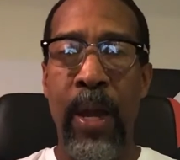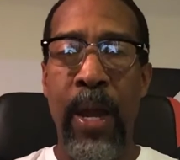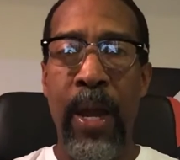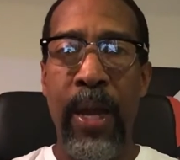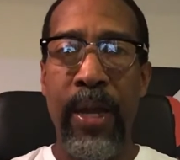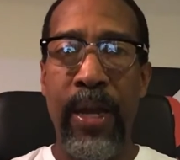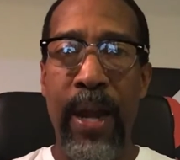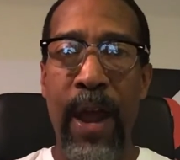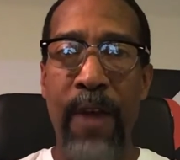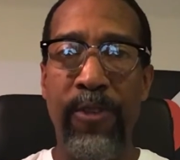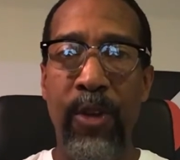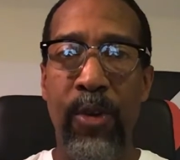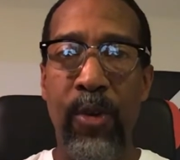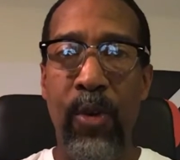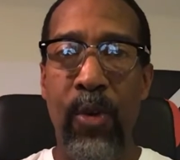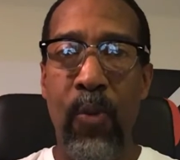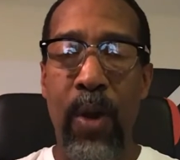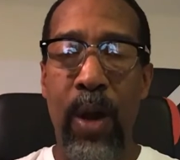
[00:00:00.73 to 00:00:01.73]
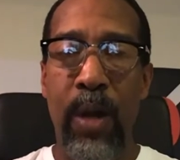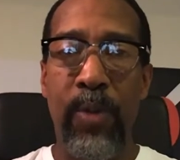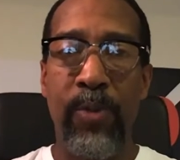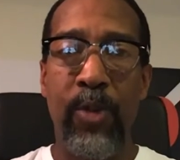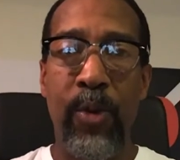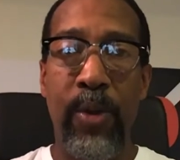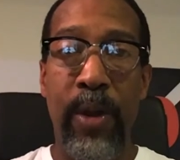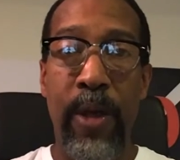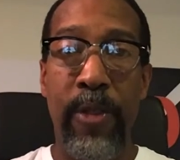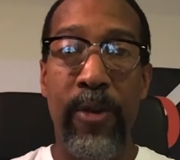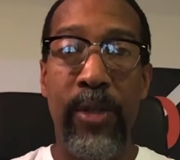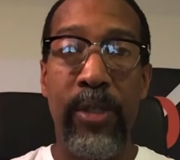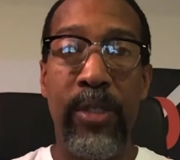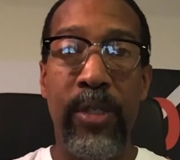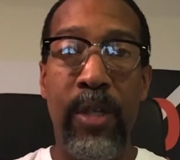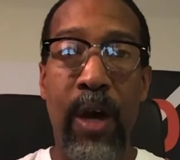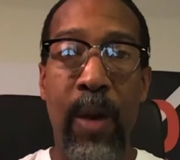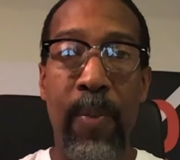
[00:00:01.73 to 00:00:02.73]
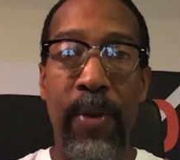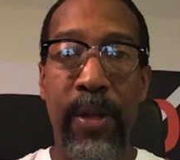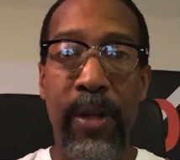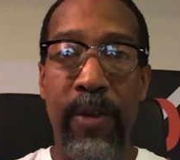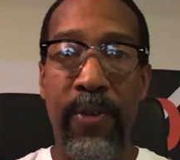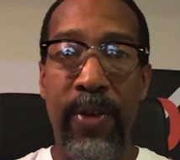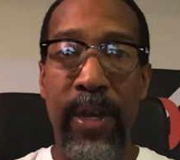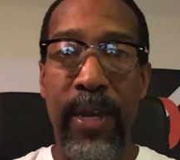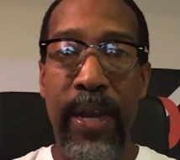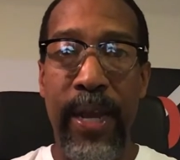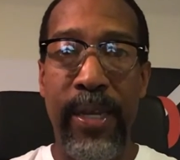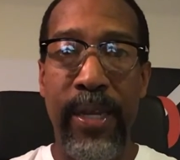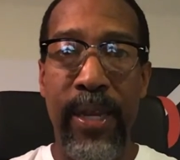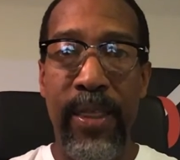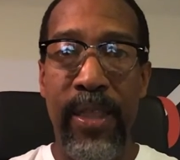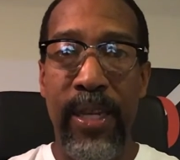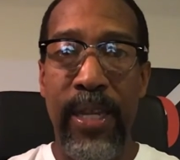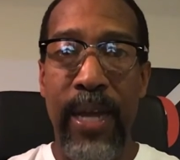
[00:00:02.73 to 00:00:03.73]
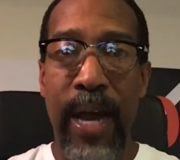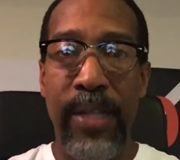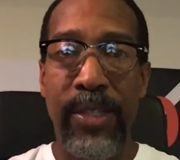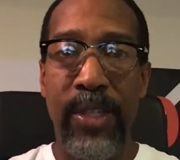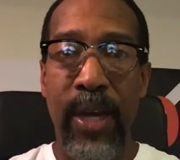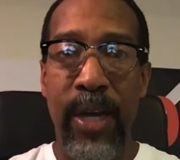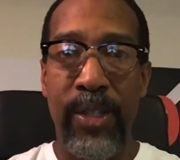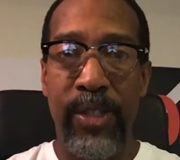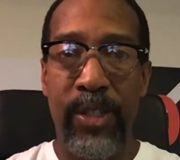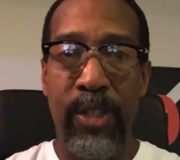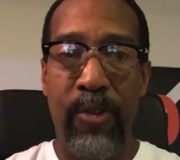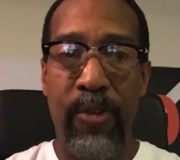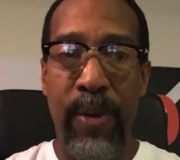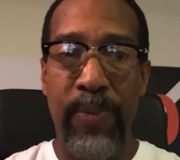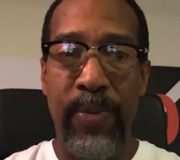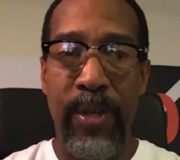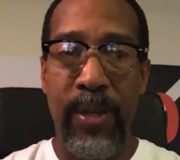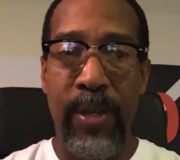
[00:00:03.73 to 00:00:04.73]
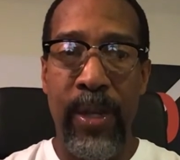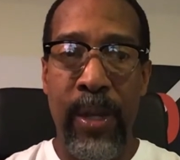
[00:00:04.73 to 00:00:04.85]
Good afternoon and welcome to another installment of Connecting the Dots Unscripted.